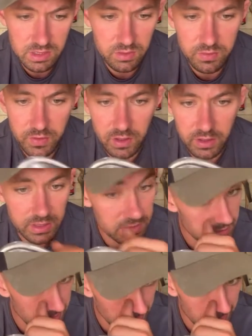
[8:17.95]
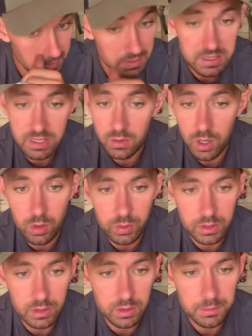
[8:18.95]
fine. It's still
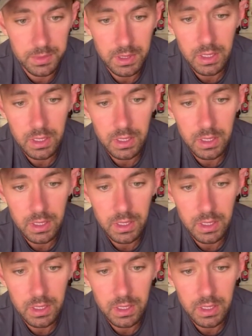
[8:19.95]
holding up.